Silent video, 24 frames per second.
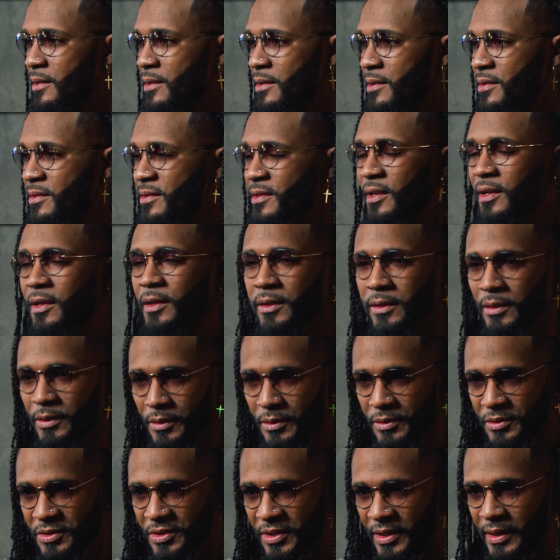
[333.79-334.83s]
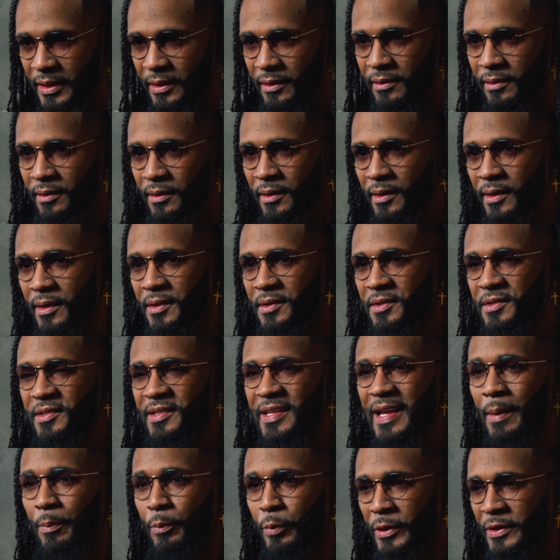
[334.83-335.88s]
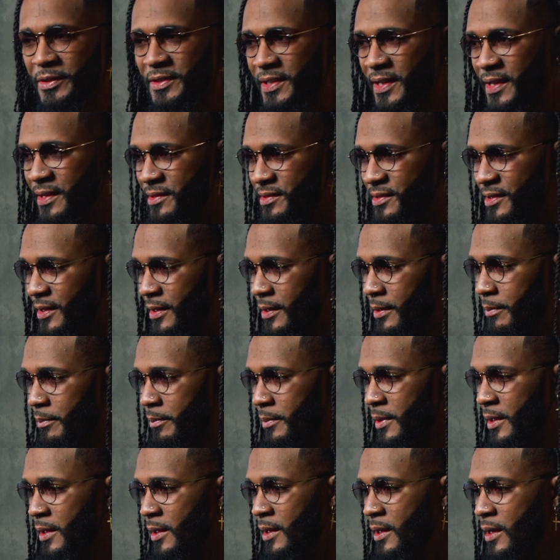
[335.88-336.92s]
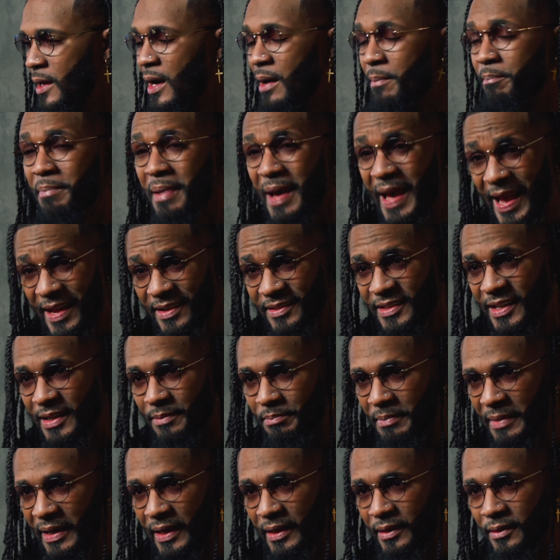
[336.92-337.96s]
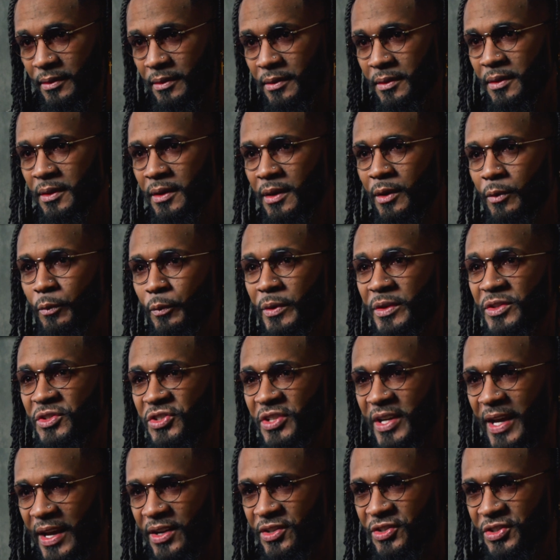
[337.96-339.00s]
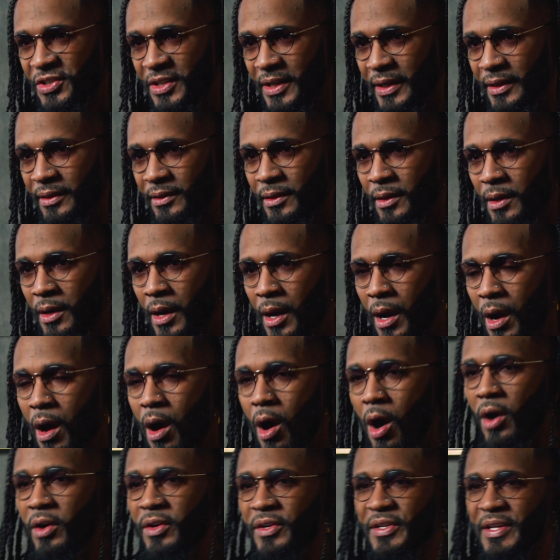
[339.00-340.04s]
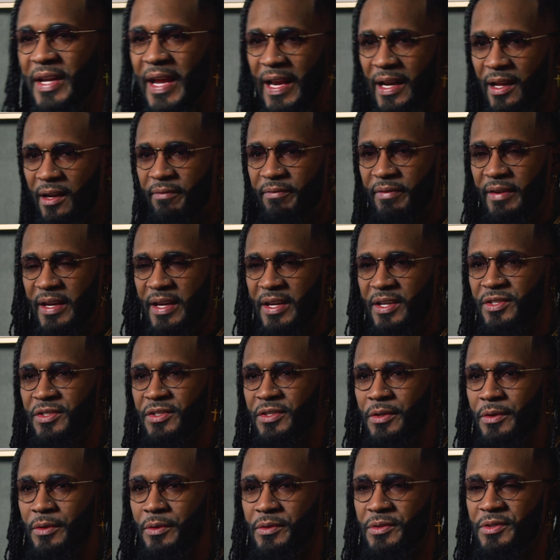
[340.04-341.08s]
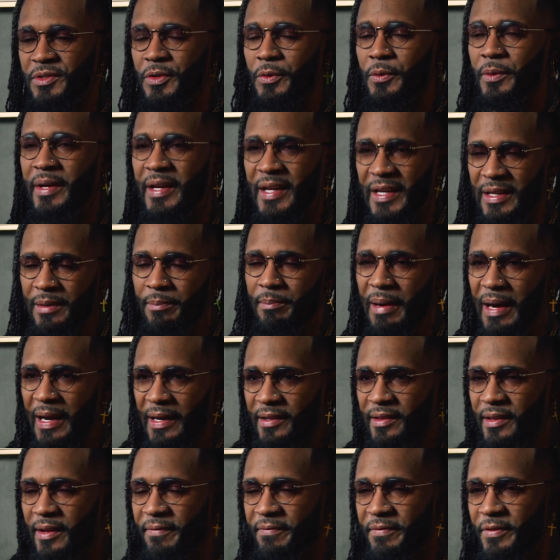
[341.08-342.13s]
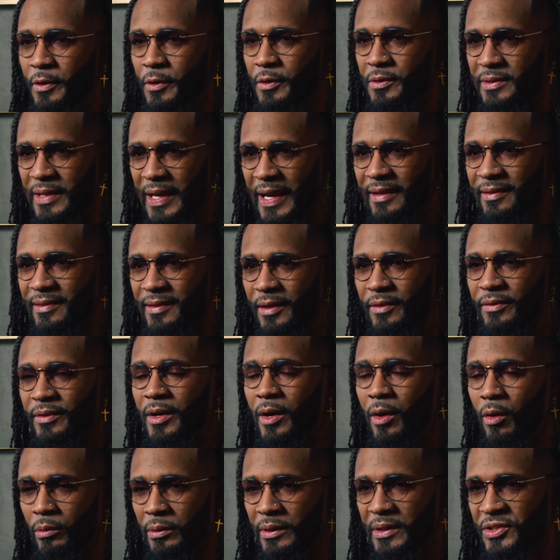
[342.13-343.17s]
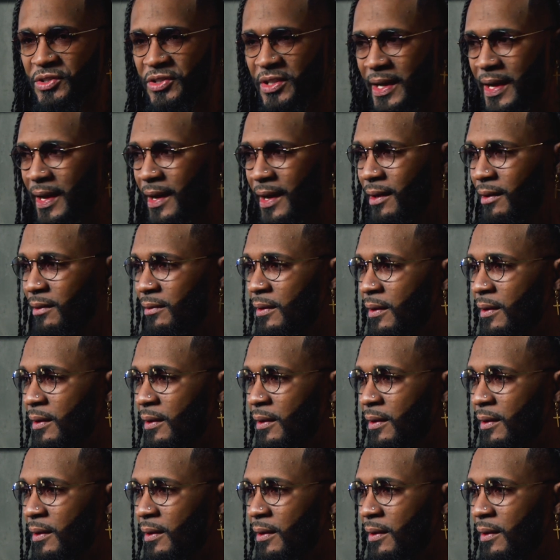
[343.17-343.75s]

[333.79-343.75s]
seclusion, separatism, abandonment, rejection are native issues to anybody that feels like they're the only child.